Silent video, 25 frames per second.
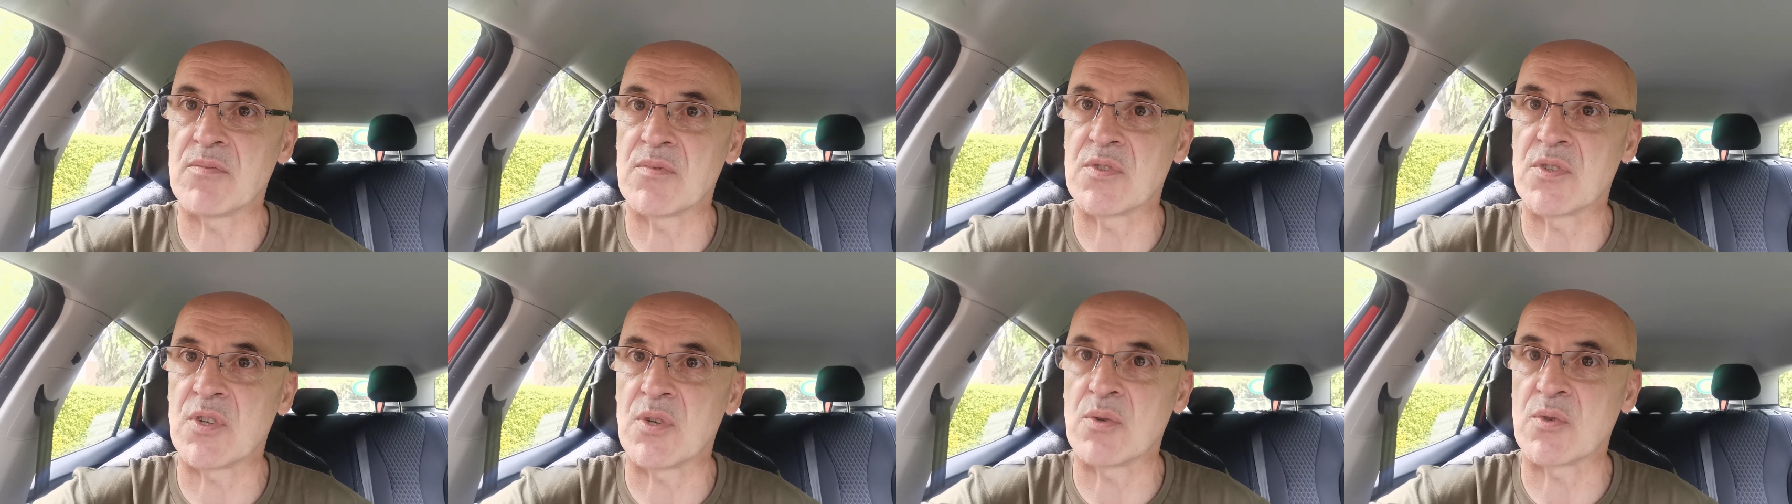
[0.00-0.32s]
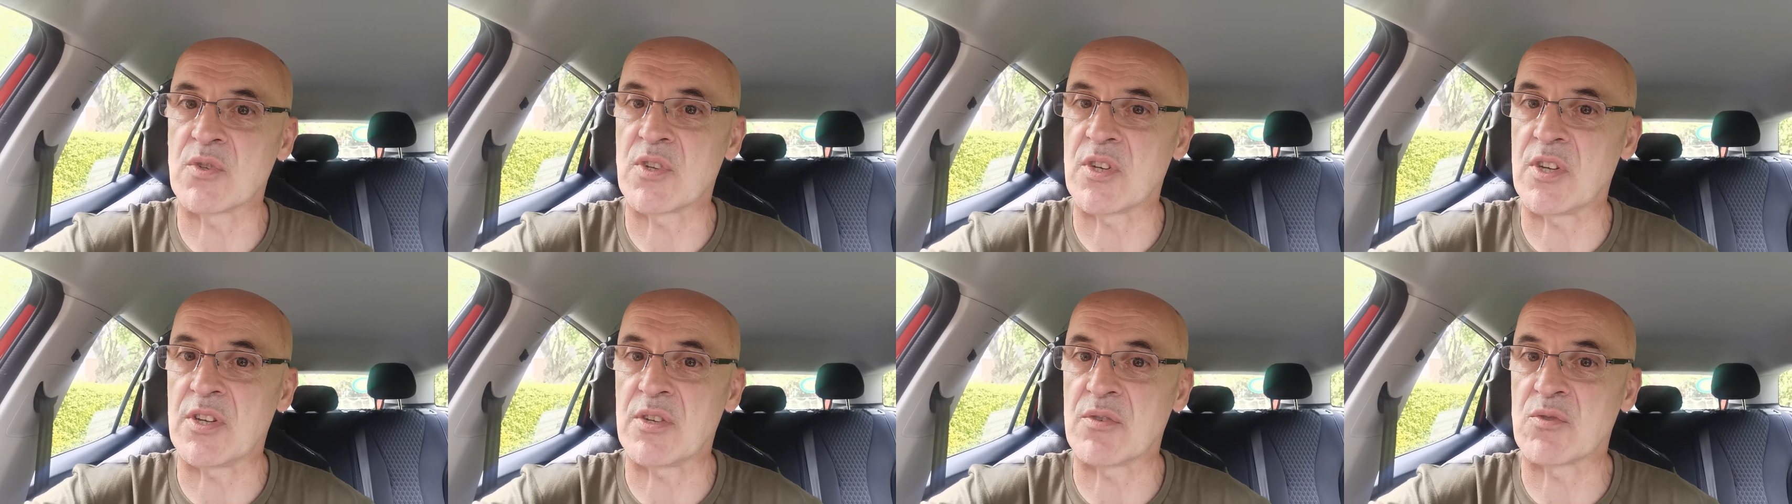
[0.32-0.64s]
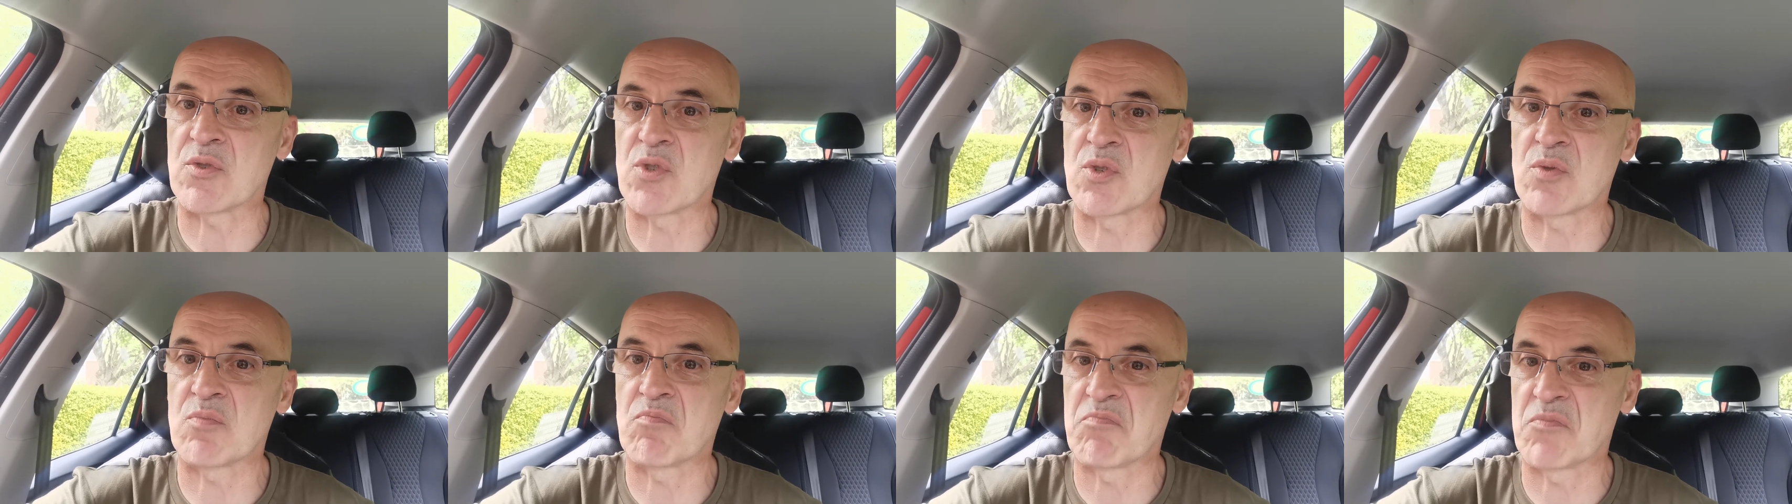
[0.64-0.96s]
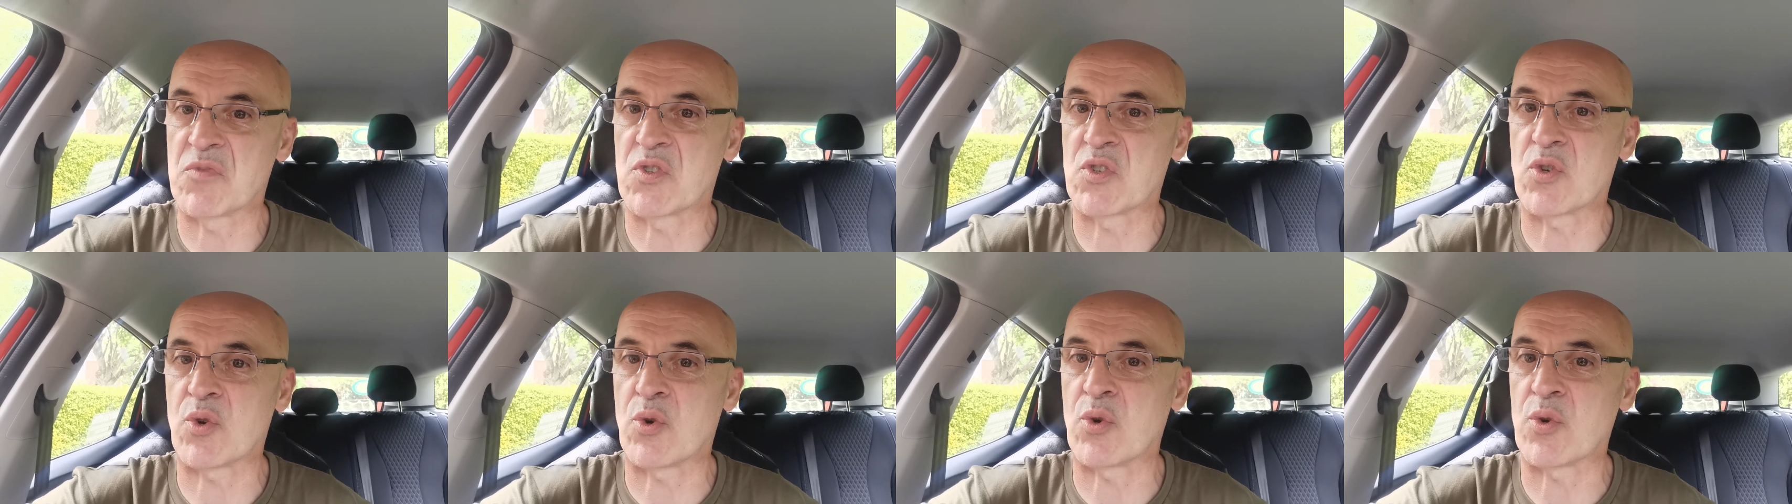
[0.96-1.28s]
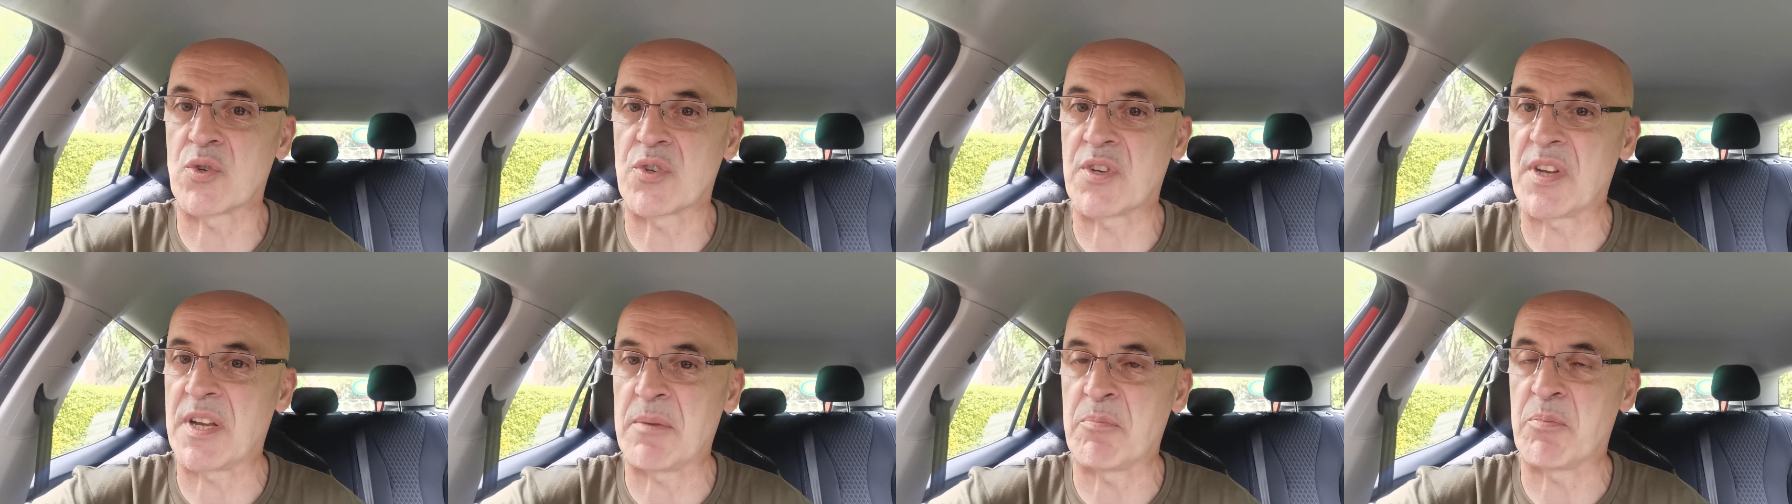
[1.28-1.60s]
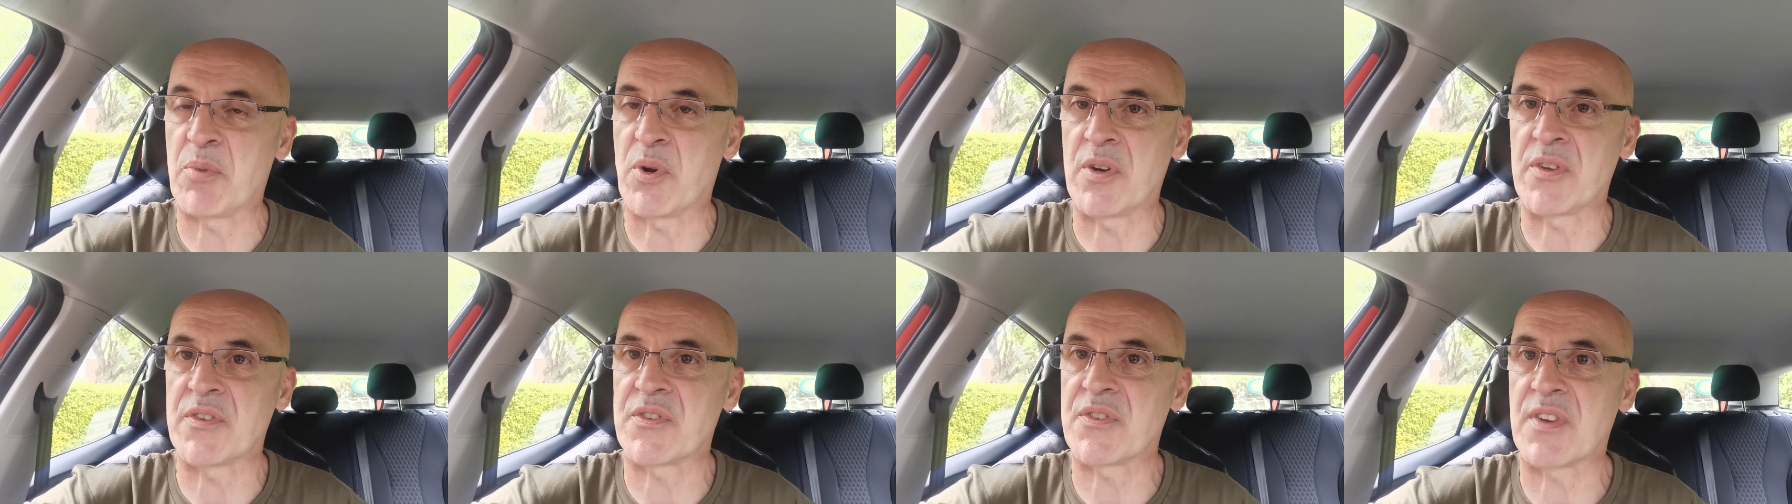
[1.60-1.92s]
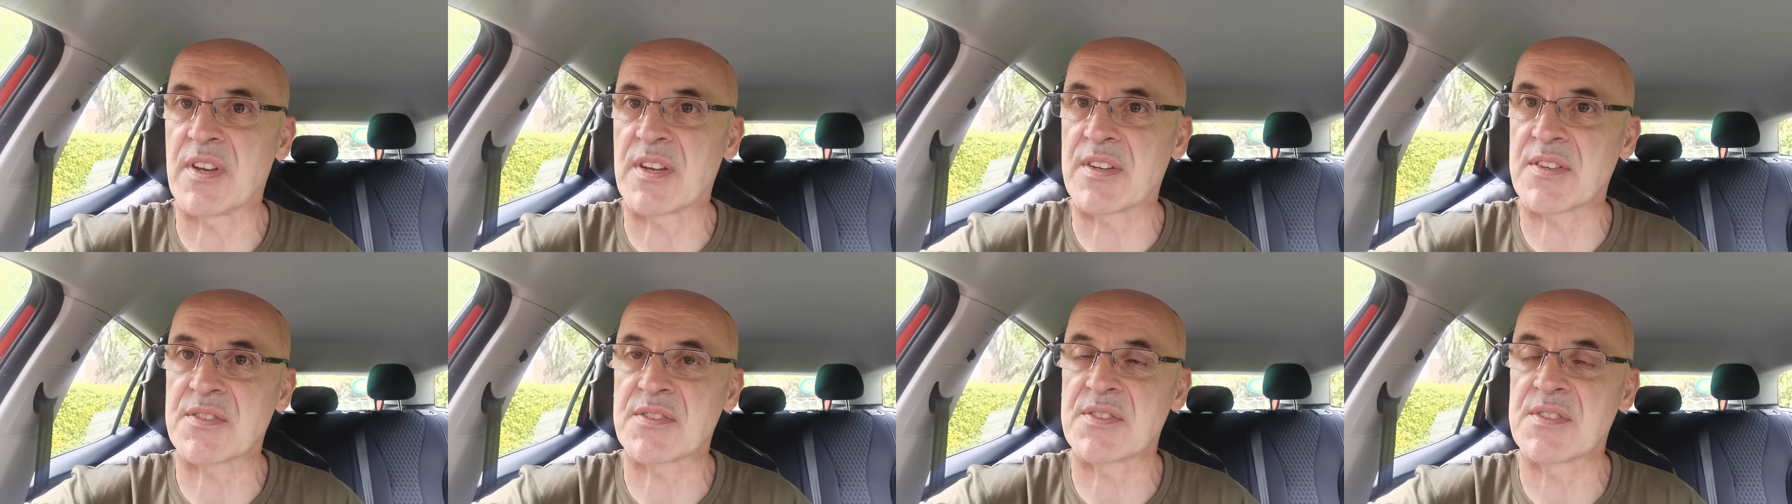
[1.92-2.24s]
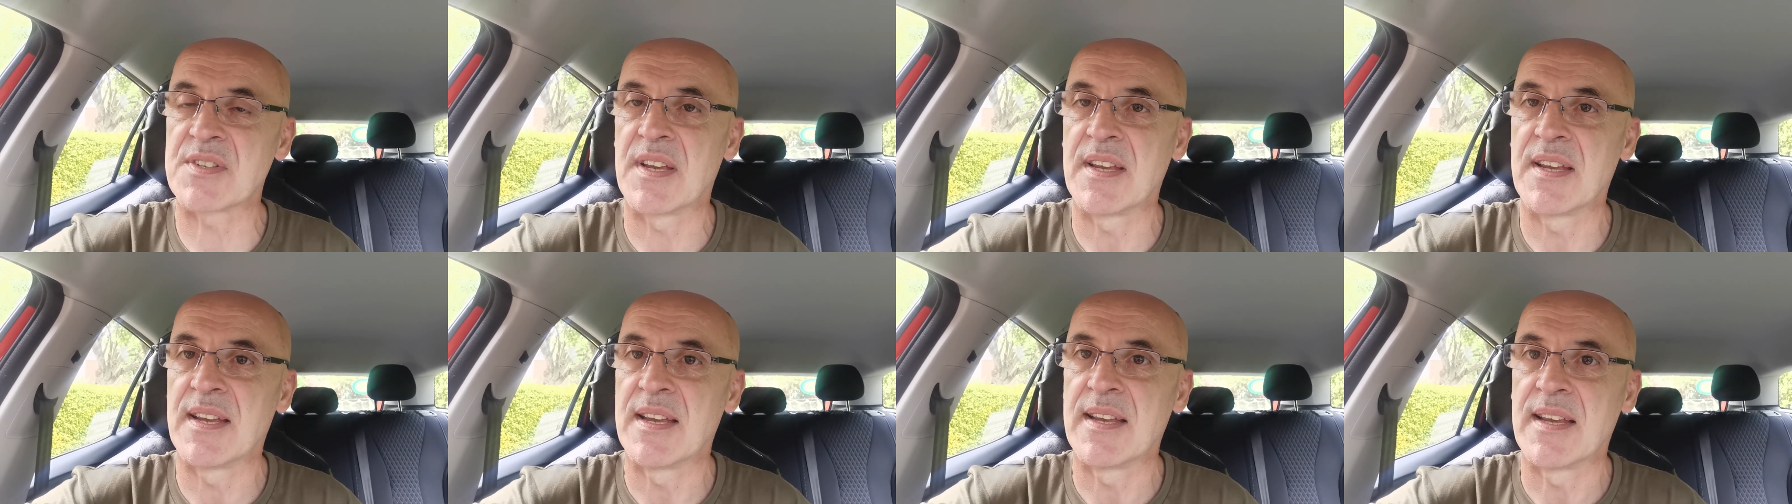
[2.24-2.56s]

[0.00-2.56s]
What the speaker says: doing the 13.6